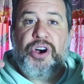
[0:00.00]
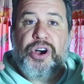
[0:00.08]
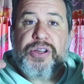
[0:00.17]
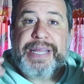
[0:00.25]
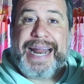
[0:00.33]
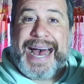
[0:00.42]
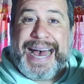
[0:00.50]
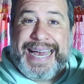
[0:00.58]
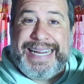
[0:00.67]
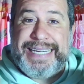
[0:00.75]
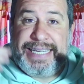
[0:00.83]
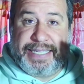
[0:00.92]
are that
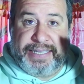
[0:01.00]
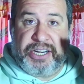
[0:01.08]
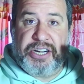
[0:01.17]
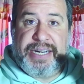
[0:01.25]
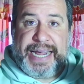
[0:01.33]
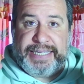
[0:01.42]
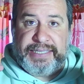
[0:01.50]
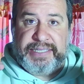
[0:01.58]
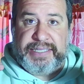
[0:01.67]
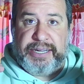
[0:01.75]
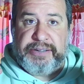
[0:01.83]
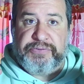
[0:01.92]
I need, that are
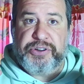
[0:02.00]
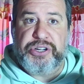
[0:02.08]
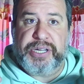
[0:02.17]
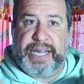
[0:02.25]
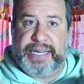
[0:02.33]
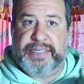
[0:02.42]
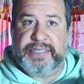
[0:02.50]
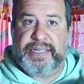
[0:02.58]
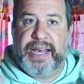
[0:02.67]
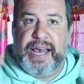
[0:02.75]
necessary for your case,